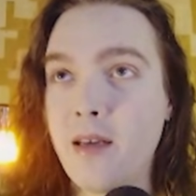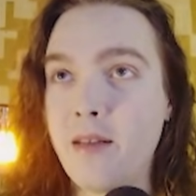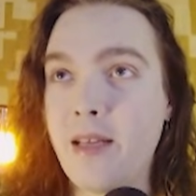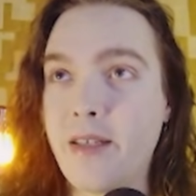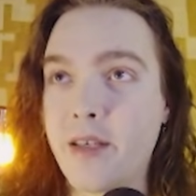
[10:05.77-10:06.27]

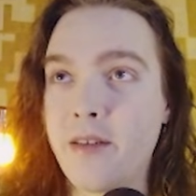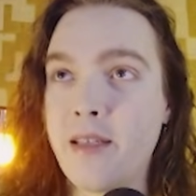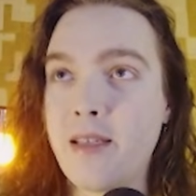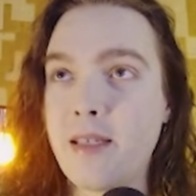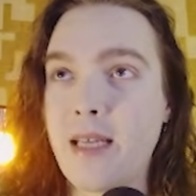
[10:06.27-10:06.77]
they turned
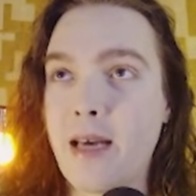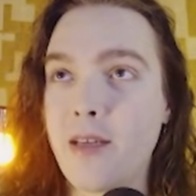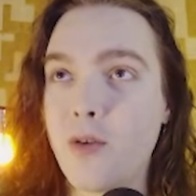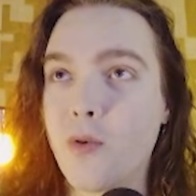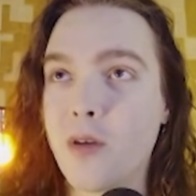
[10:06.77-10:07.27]

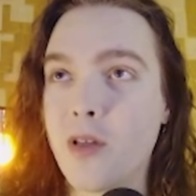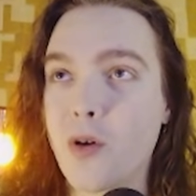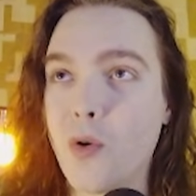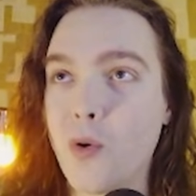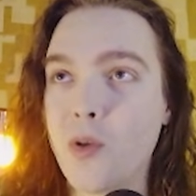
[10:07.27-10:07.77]
instead toward the
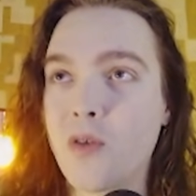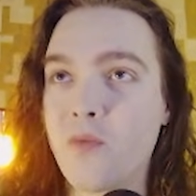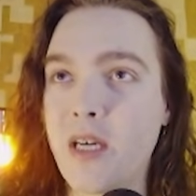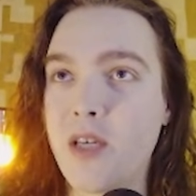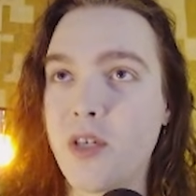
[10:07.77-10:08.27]
colder
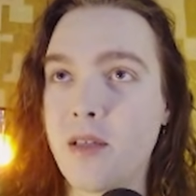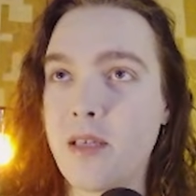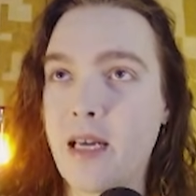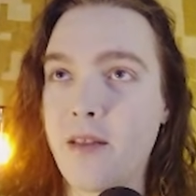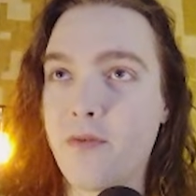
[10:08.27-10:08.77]

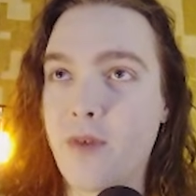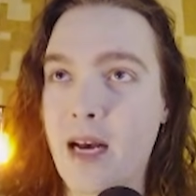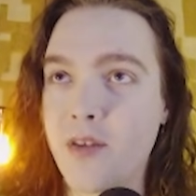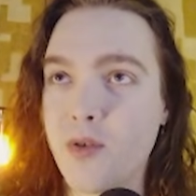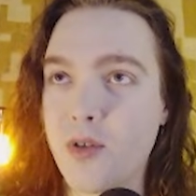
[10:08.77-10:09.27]
regions and the
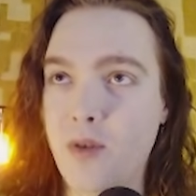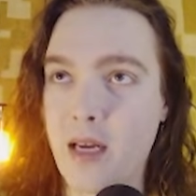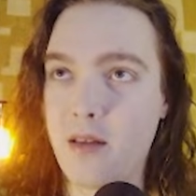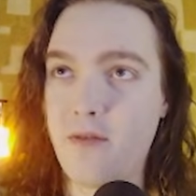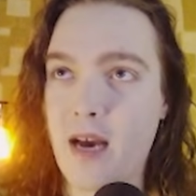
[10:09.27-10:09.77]
fragile
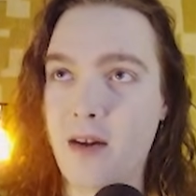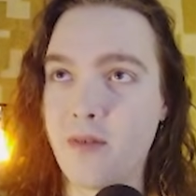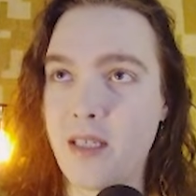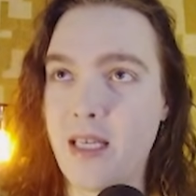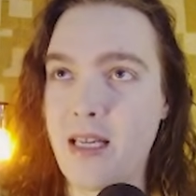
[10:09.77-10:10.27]
strength
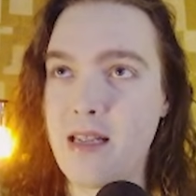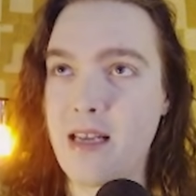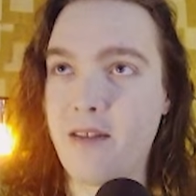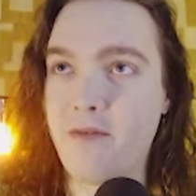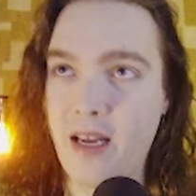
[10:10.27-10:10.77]
found in
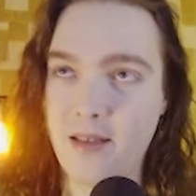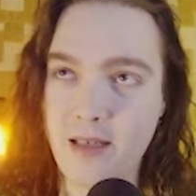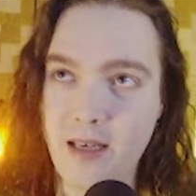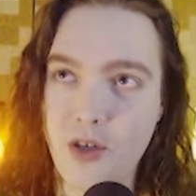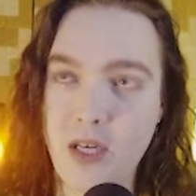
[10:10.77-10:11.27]
the
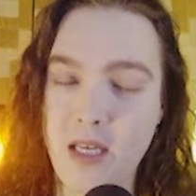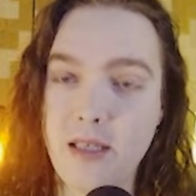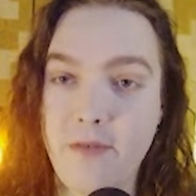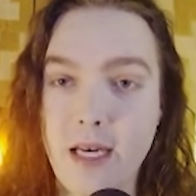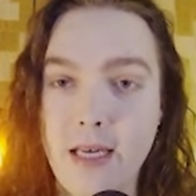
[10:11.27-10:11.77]
advancing sheets
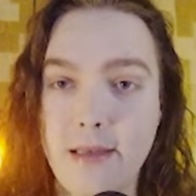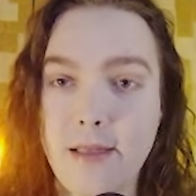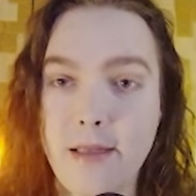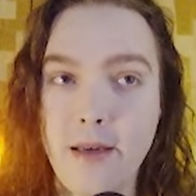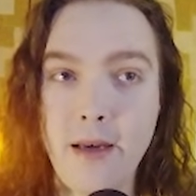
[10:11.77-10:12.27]
of
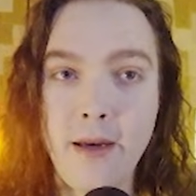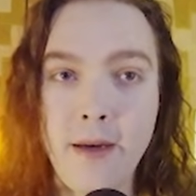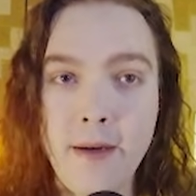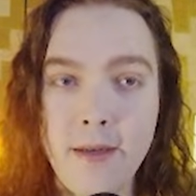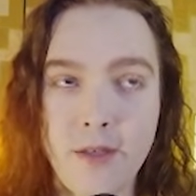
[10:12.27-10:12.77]
ice.
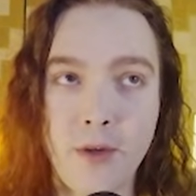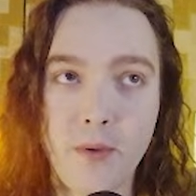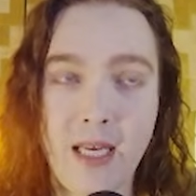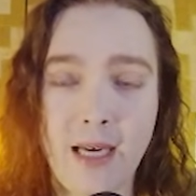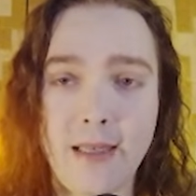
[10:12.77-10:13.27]
So,
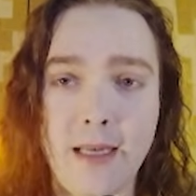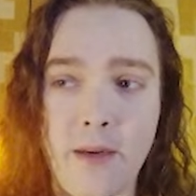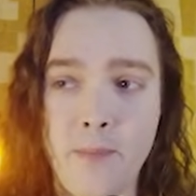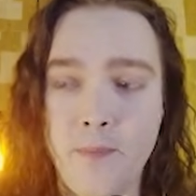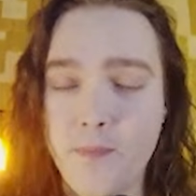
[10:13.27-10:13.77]
like I
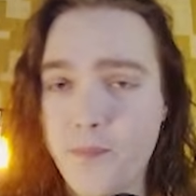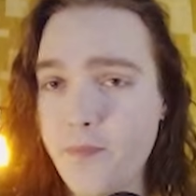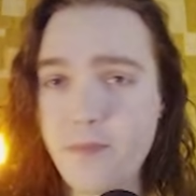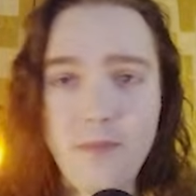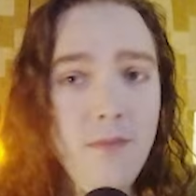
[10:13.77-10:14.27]
said,
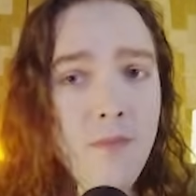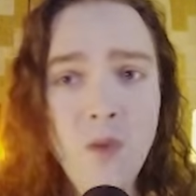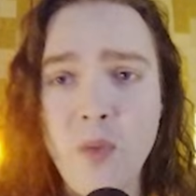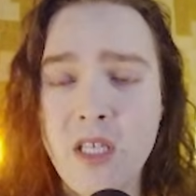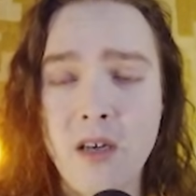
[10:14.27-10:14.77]

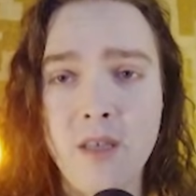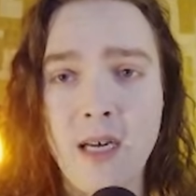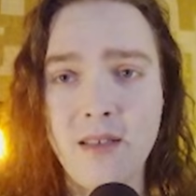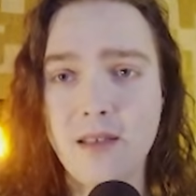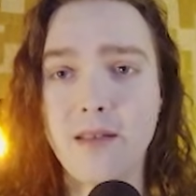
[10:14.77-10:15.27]
we talked
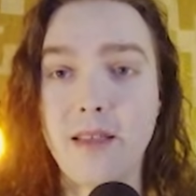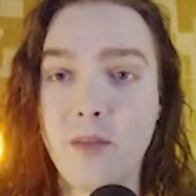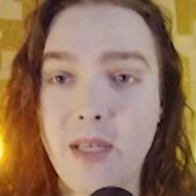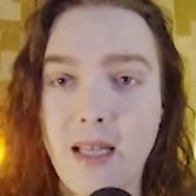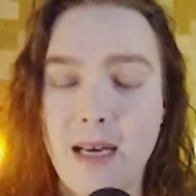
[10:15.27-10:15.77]
about this a little
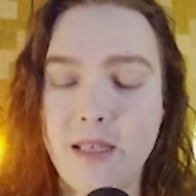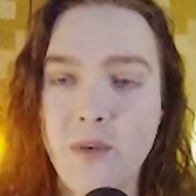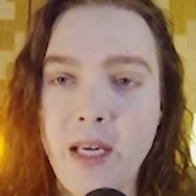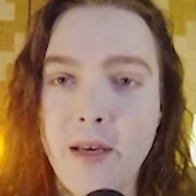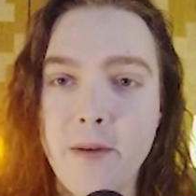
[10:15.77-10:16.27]
bit last
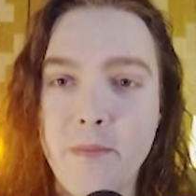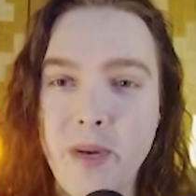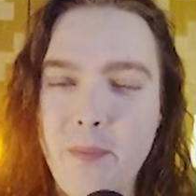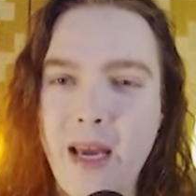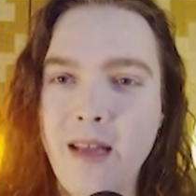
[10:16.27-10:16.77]
week,
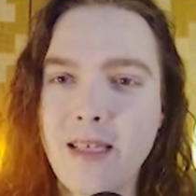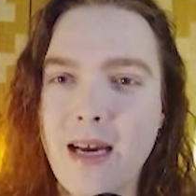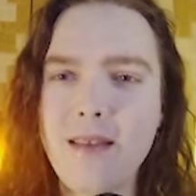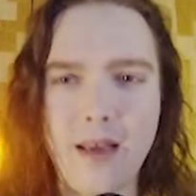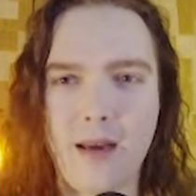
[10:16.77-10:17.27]
but it paints,
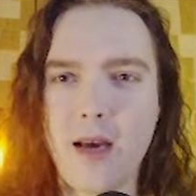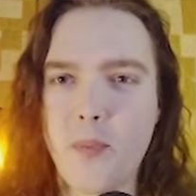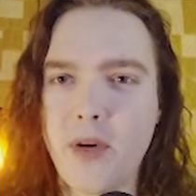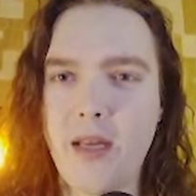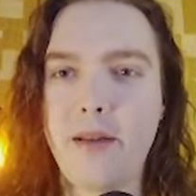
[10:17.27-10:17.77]
I think, a
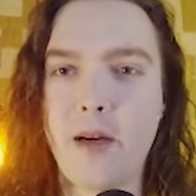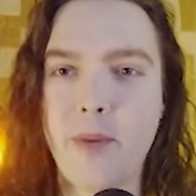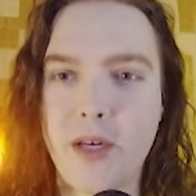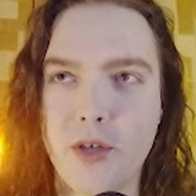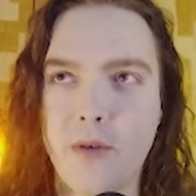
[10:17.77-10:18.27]
pretty clear
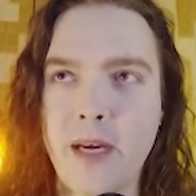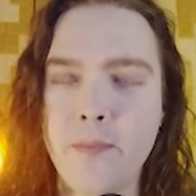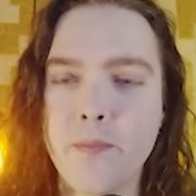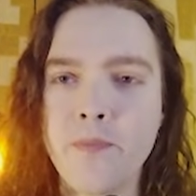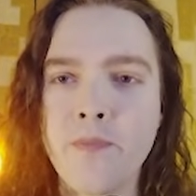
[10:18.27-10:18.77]
picture, right?
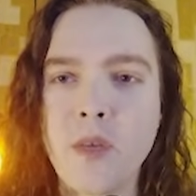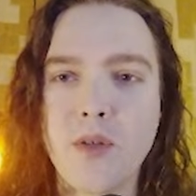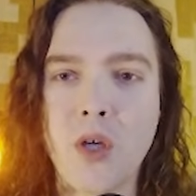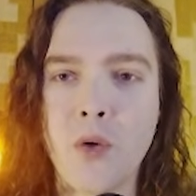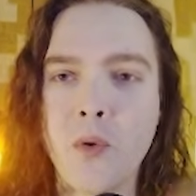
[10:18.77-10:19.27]

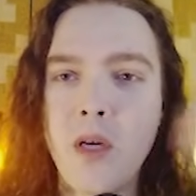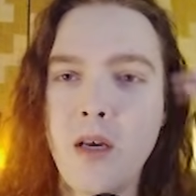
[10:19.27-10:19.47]
So,